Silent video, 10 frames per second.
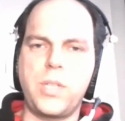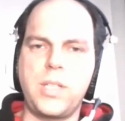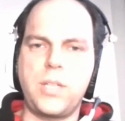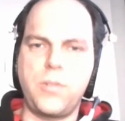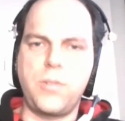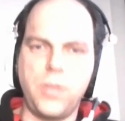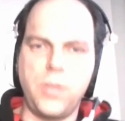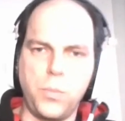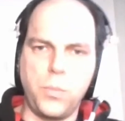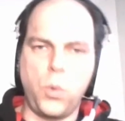it
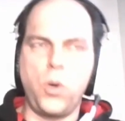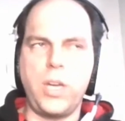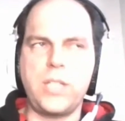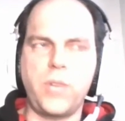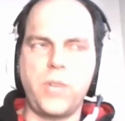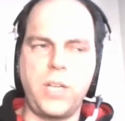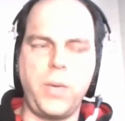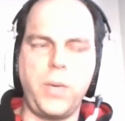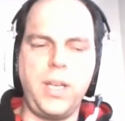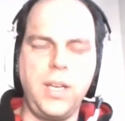more or less right
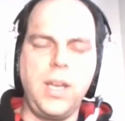away,